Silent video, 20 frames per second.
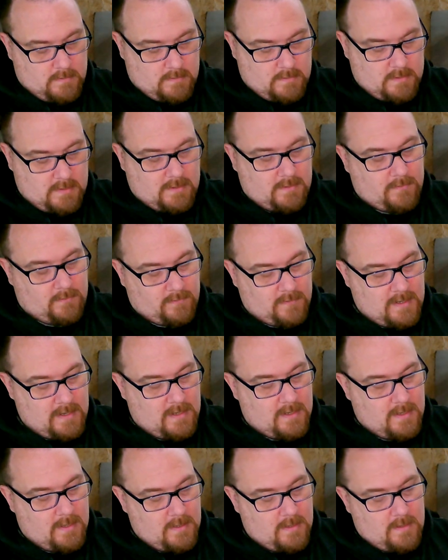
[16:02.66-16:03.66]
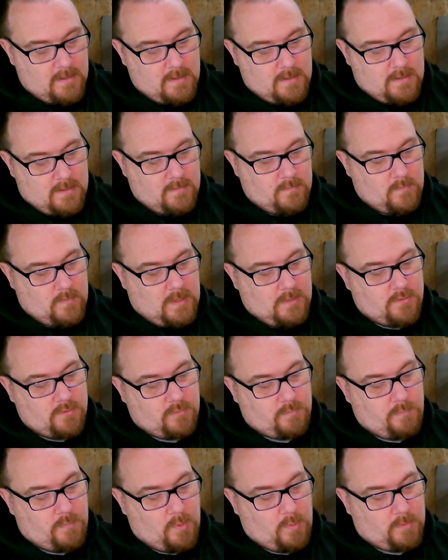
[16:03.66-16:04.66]
You can see I
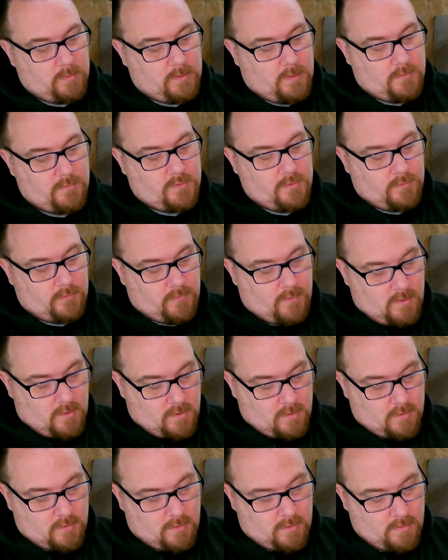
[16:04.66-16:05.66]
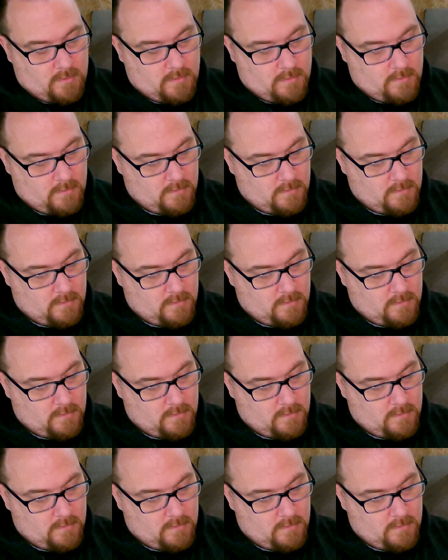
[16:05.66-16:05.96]
just pulled on just the hook,